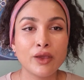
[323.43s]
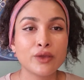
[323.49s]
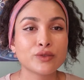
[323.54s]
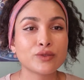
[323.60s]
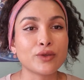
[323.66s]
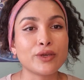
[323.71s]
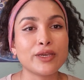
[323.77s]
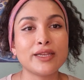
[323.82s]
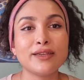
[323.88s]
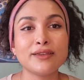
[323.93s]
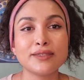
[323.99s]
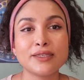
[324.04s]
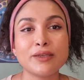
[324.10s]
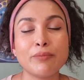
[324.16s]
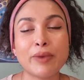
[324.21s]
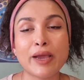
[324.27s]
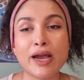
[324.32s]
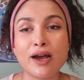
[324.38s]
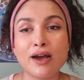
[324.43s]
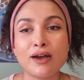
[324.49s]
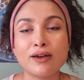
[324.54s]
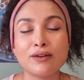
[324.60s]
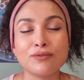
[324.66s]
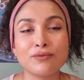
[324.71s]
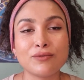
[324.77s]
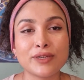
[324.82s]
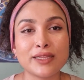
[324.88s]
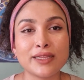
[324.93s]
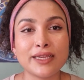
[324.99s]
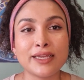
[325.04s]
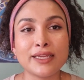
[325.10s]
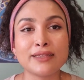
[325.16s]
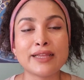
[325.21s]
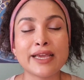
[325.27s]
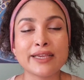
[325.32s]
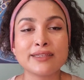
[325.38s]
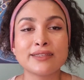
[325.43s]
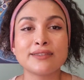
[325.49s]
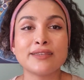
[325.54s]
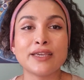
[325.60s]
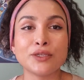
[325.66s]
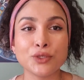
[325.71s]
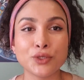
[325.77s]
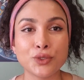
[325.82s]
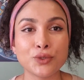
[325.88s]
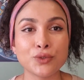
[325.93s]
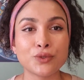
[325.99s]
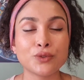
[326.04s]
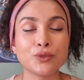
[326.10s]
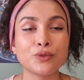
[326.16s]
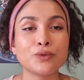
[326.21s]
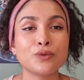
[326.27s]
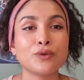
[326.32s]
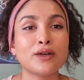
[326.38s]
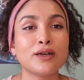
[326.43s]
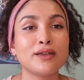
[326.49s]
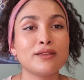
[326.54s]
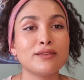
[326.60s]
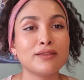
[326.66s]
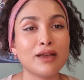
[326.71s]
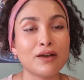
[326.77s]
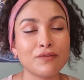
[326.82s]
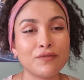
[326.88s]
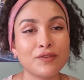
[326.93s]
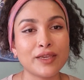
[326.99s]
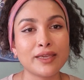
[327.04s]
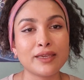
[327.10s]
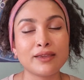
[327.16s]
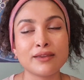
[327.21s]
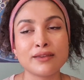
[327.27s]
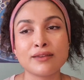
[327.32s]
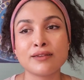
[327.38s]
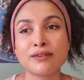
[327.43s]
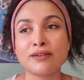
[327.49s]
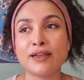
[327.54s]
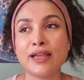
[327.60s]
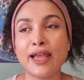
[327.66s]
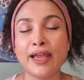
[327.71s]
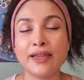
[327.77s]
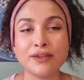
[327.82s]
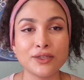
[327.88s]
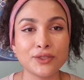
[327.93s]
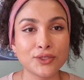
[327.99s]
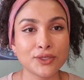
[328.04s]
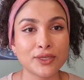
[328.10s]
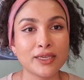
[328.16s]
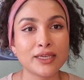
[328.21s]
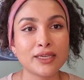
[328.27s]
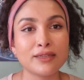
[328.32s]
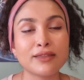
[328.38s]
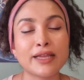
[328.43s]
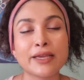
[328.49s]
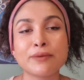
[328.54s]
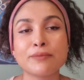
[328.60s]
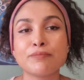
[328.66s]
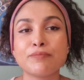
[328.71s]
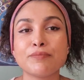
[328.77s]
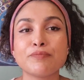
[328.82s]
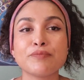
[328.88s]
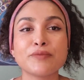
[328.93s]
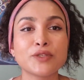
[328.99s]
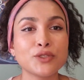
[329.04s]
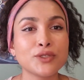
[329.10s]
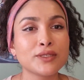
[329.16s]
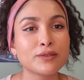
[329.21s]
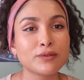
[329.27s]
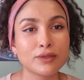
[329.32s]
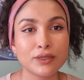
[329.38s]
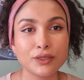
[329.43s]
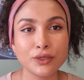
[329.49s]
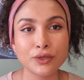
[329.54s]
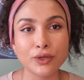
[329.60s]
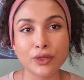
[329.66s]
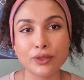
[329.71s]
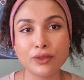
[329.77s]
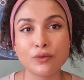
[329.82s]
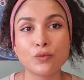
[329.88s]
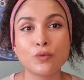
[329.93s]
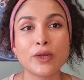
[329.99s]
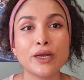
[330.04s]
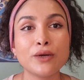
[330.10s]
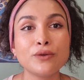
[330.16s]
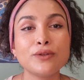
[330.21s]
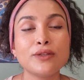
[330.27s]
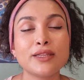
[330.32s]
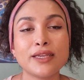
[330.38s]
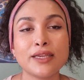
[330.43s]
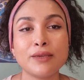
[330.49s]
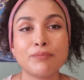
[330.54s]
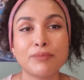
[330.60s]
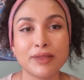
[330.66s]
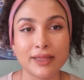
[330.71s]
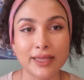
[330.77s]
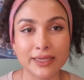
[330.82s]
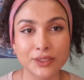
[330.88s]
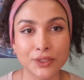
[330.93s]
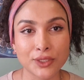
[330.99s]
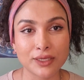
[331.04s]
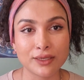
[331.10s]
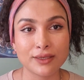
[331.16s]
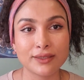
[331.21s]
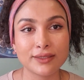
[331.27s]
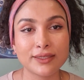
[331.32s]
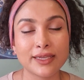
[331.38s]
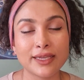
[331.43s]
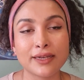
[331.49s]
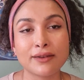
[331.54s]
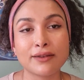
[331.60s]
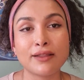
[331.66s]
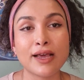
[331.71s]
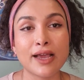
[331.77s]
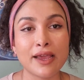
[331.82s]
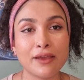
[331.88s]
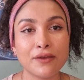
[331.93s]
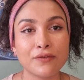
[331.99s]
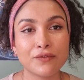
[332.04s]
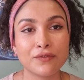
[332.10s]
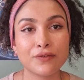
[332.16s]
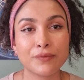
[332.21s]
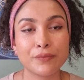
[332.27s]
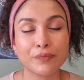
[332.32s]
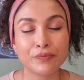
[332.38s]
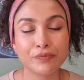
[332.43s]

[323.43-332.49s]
So it is about really like sensual, loving energy, like just, you know, the worldly pleasures in life.